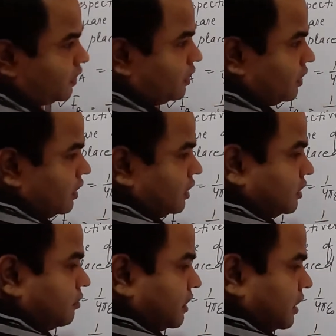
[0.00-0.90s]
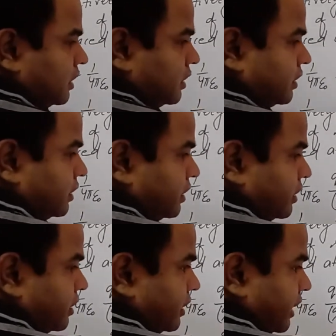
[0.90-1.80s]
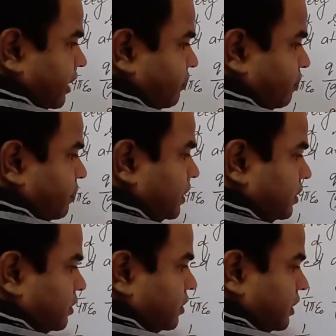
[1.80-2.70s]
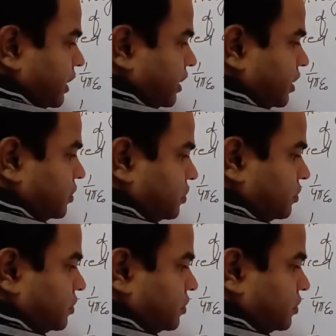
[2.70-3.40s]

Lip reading: Similarly, FB A direction also,